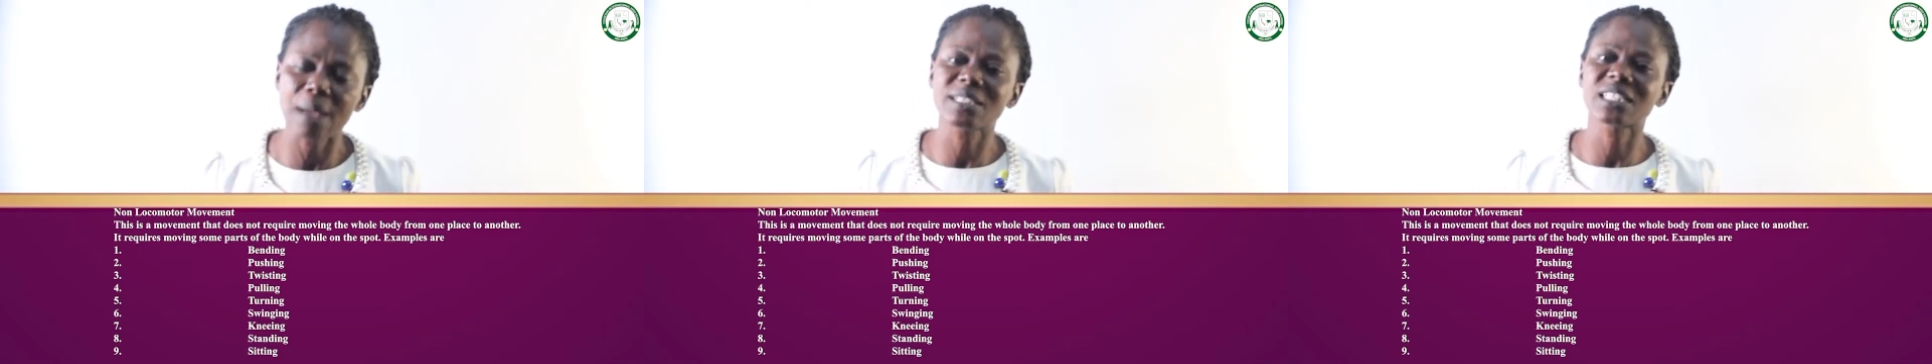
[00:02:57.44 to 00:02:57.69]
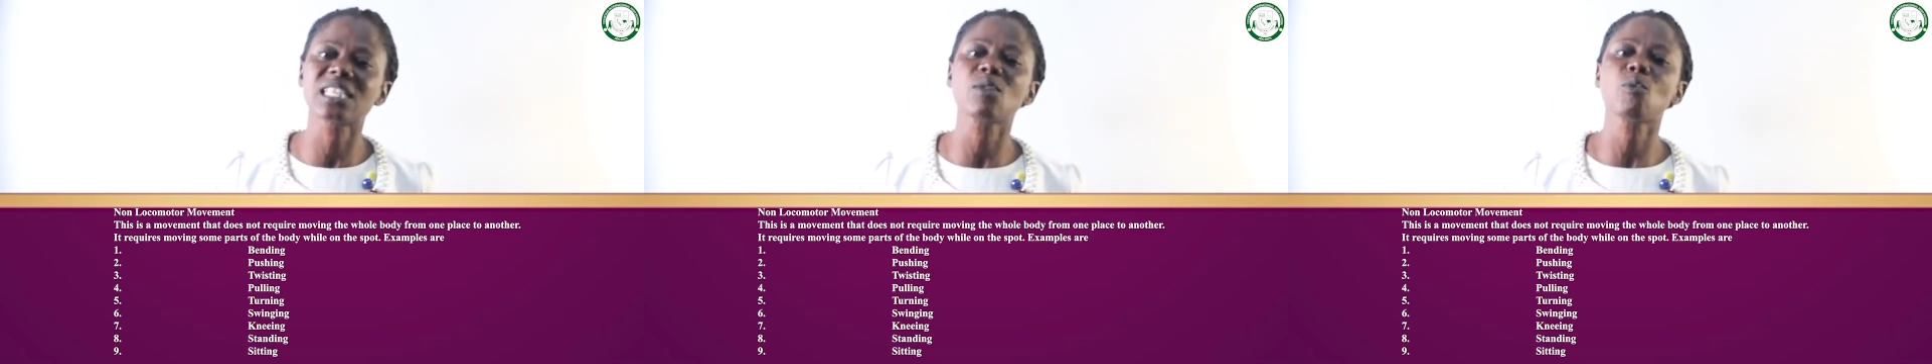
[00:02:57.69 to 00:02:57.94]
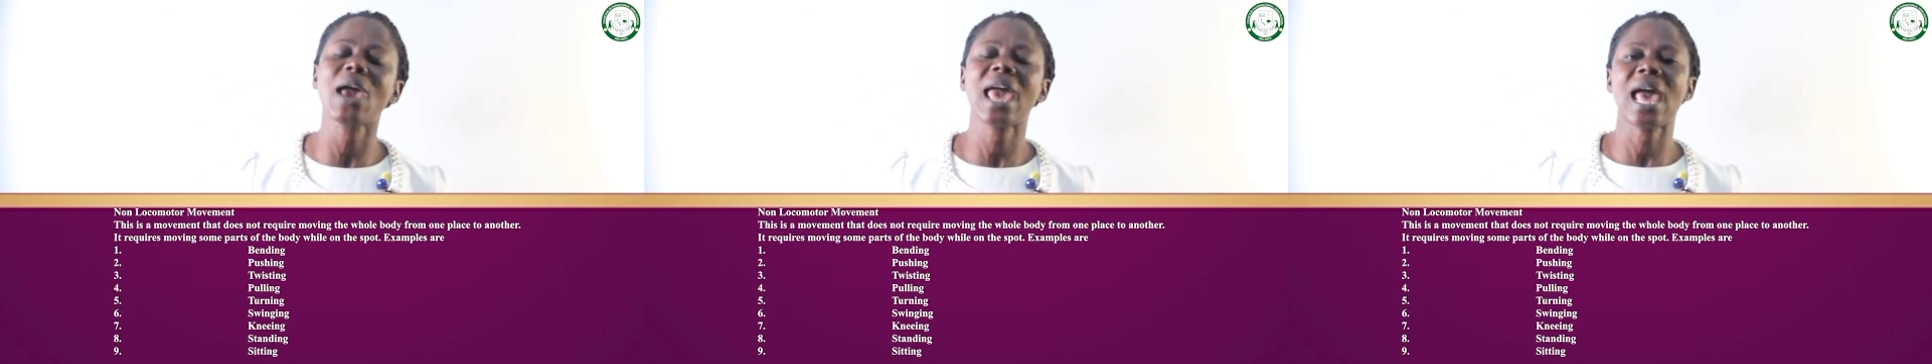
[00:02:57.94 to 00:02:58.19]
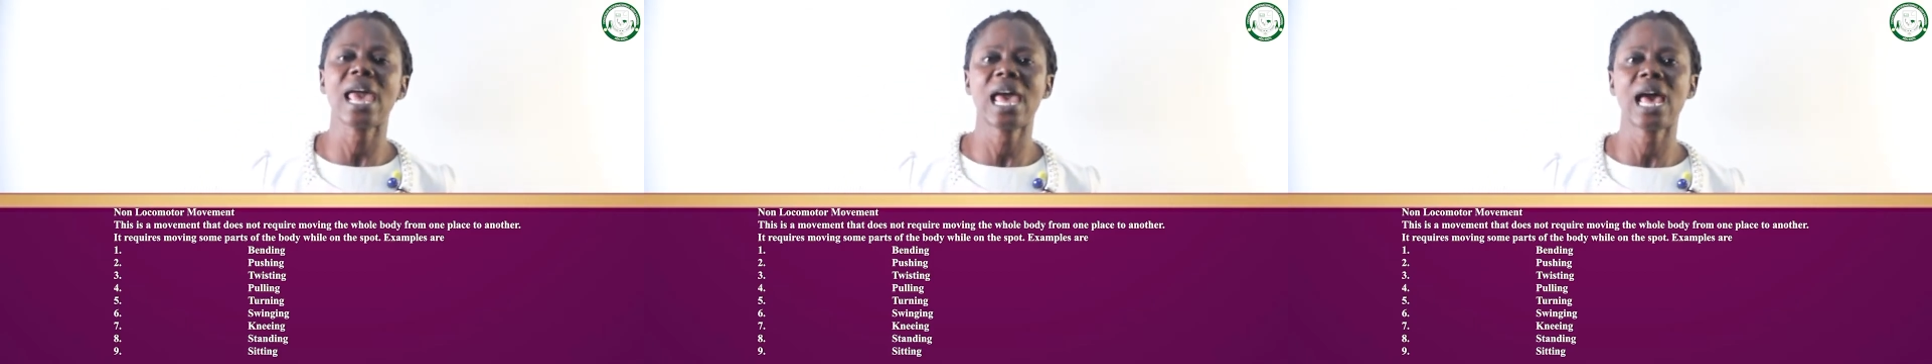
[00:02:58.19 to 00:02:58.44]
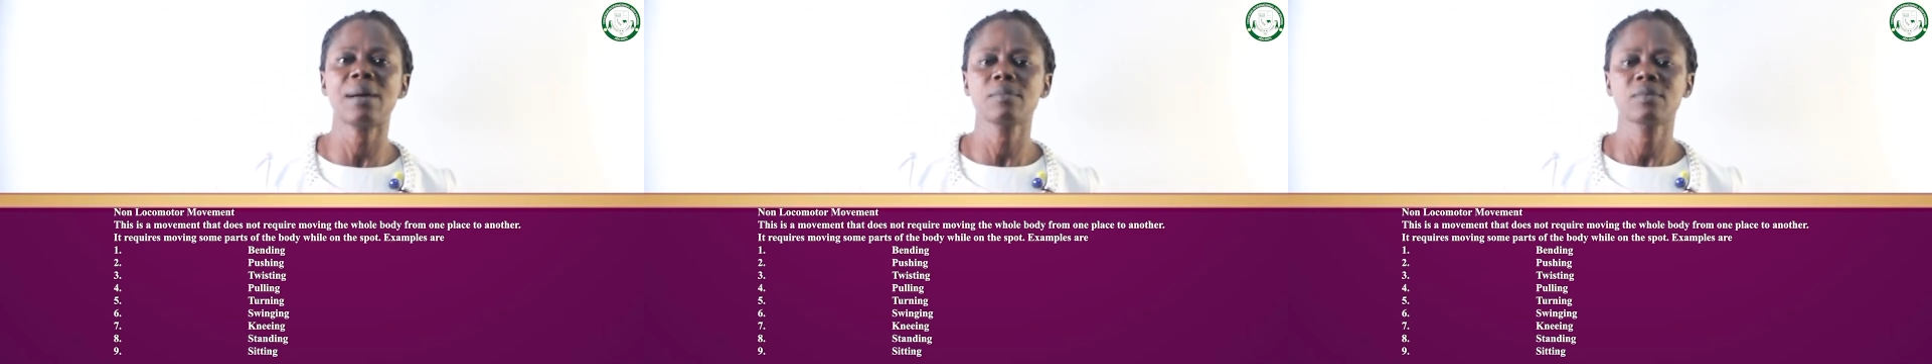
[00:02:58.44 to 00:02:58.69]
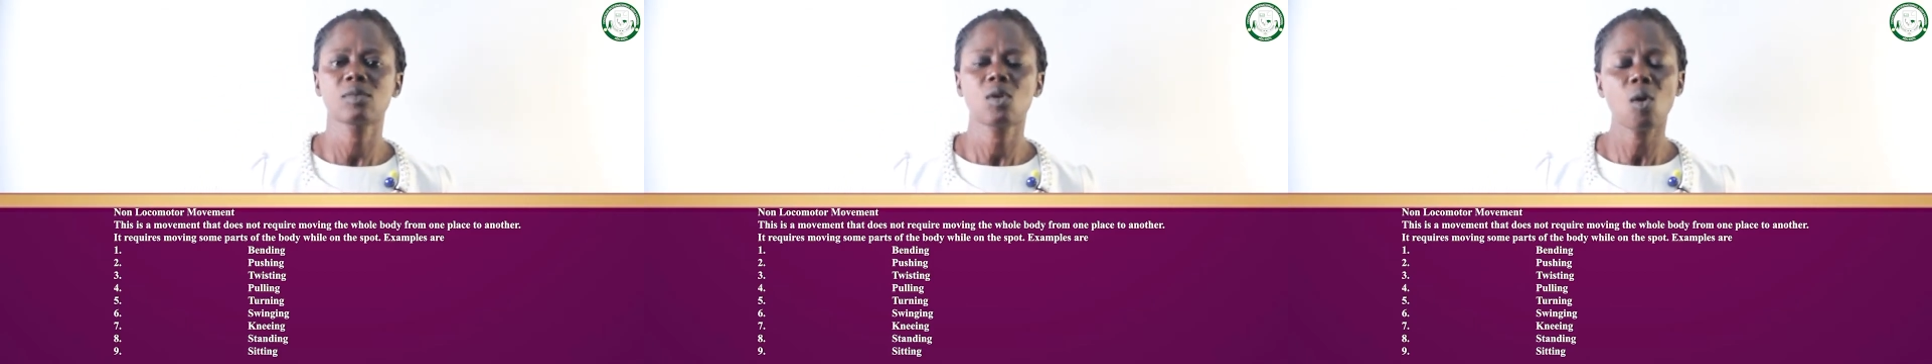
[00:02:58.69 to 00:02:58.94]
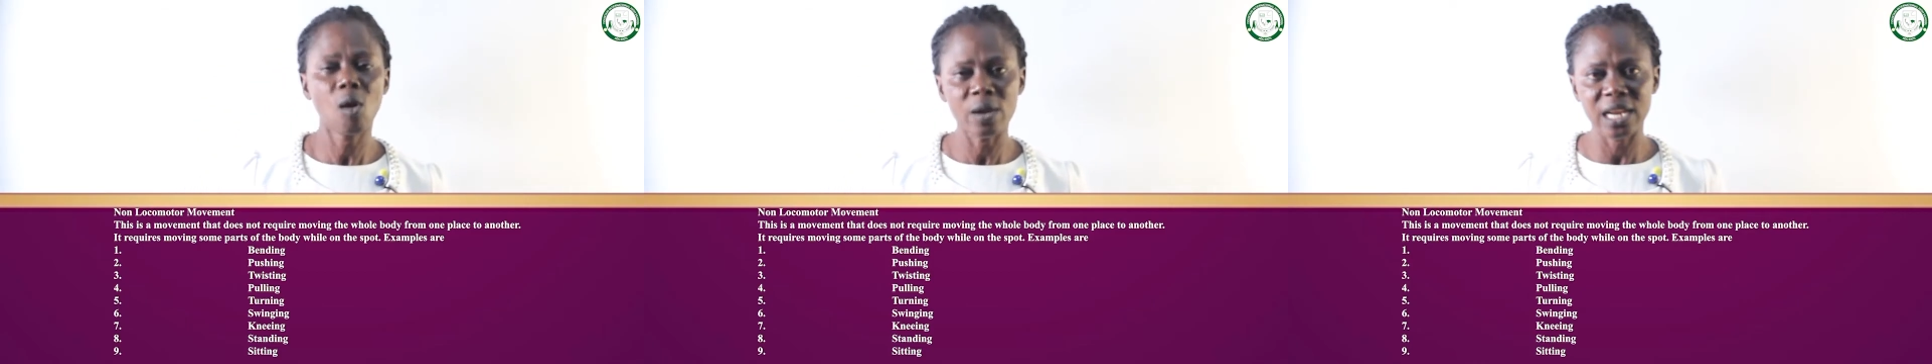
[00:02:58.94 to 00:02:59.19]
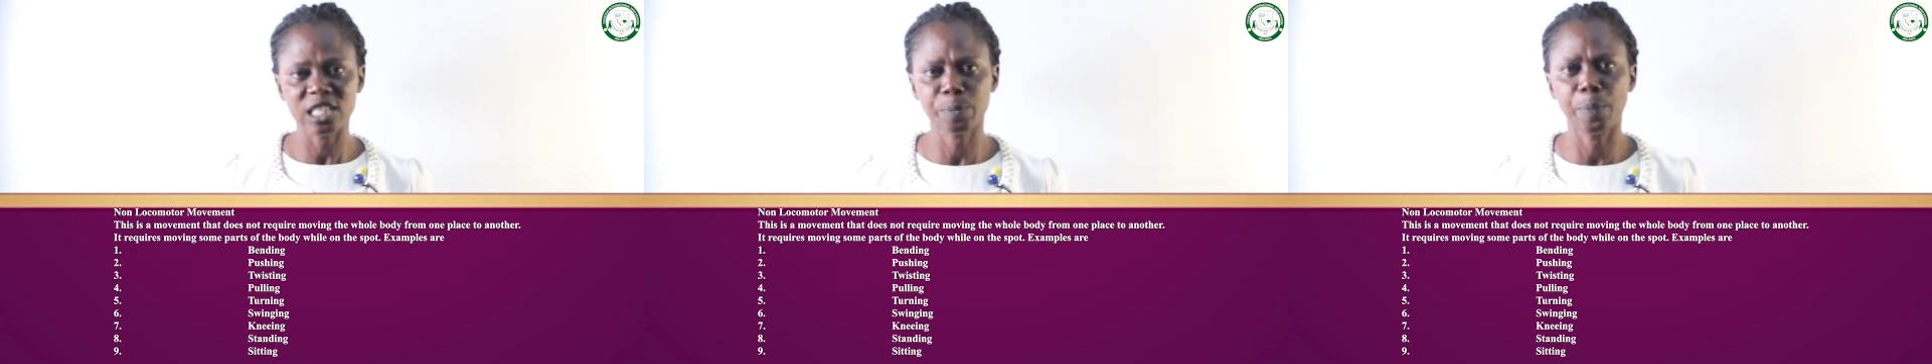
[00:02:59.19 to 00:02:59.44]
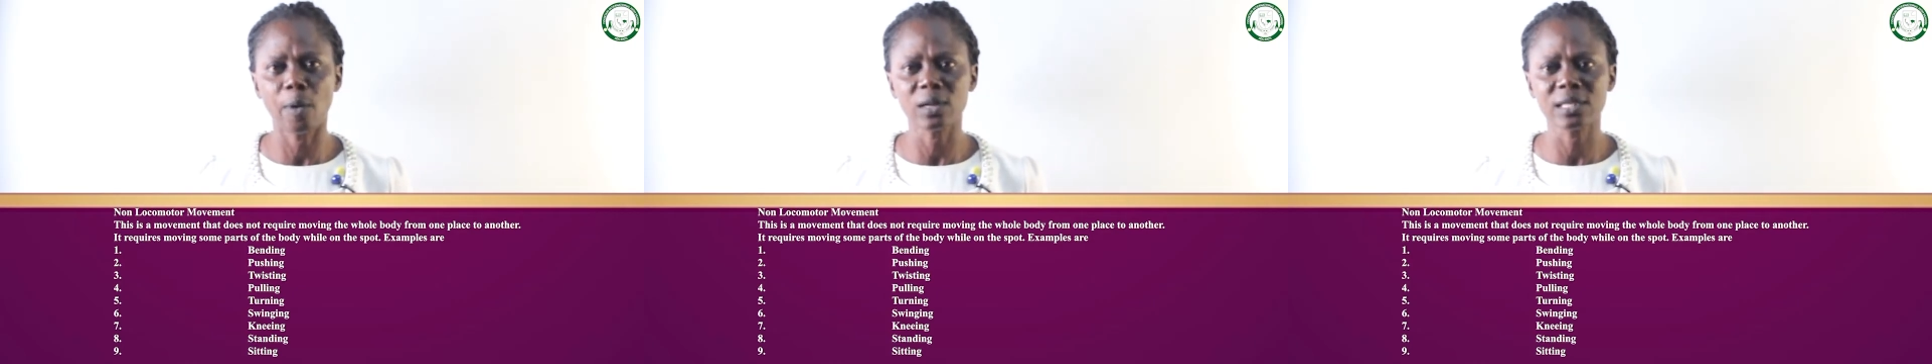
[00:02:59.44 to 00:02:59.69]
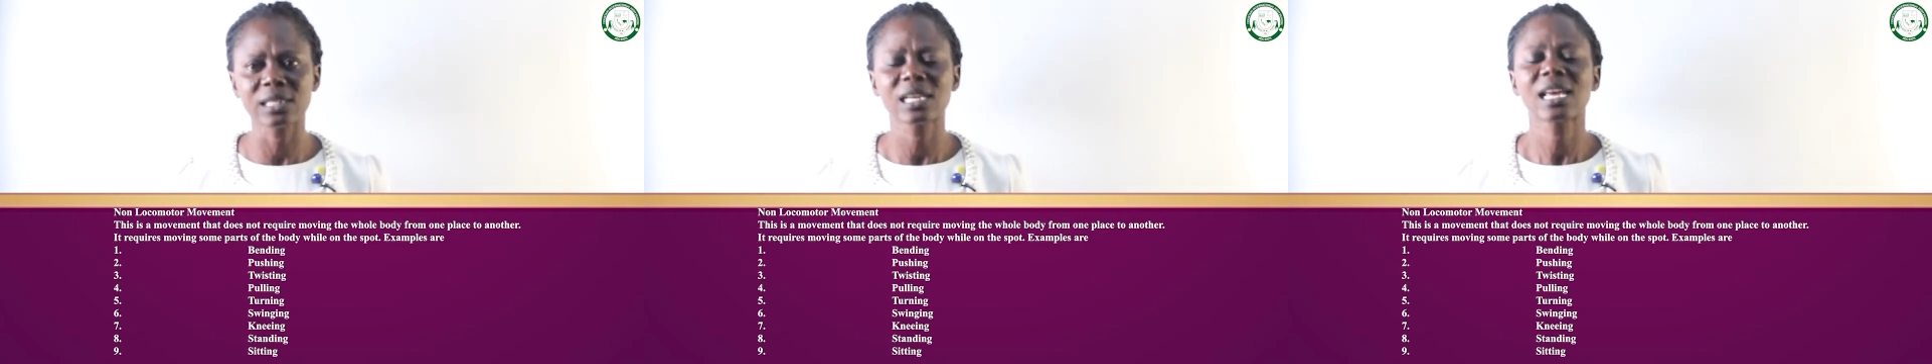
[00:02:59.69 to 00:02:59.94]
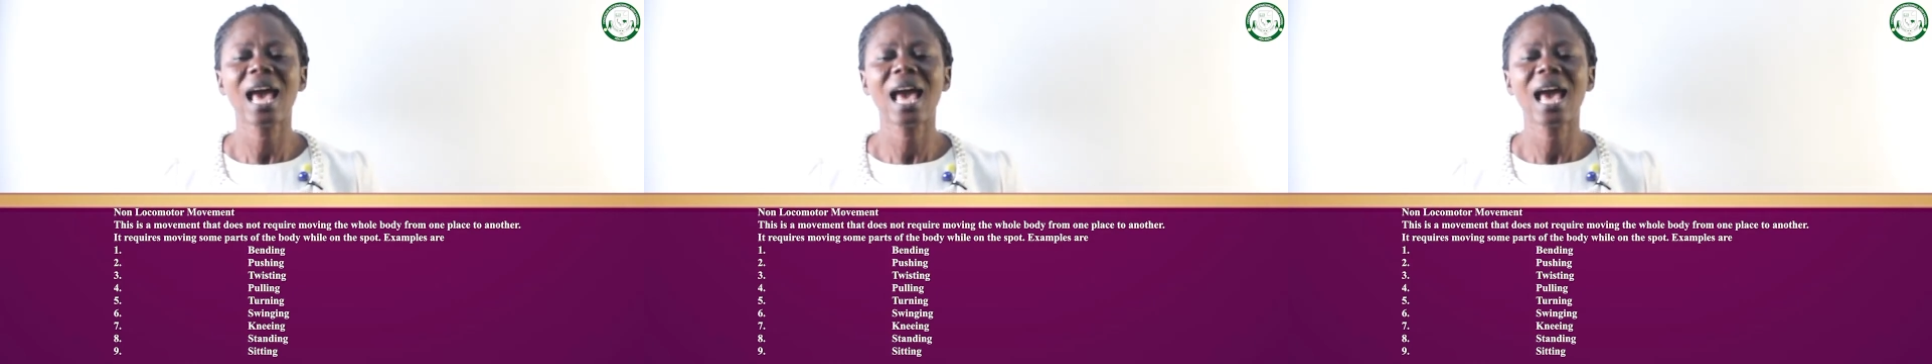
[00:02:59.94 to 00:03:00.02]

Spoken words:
I'm still where I am on a spot,